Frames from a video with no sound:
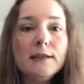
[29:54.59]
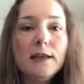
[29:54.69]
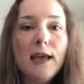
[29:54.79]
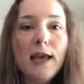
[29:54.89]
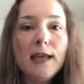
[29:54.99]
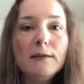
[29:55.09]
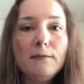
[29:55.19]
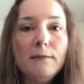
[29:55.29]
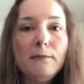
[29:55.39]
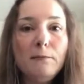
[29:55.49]
and
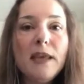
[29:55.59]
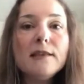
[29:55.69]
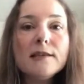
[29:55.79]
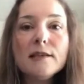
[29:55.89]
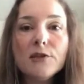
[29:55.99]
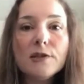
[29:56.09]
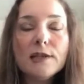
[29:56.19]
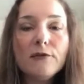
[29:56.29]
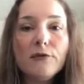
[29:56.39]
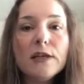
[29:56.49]
made decisions that
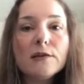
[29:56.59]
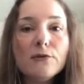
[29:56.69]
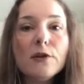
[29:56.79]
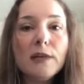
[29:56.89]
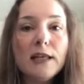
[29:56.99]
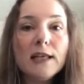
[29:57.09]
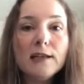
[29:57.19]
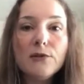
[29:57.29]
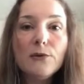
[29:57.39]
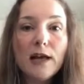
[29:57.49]
were extremely needed
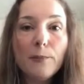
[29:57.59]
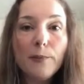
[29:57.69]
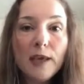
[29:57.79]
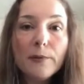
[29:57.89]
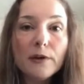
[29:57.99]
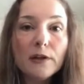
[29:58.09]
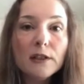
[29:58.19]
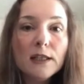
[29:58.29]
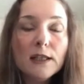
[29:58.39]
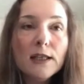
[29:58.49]
to help people.
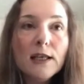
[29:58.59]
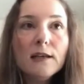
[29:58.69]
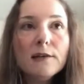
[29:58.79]
Because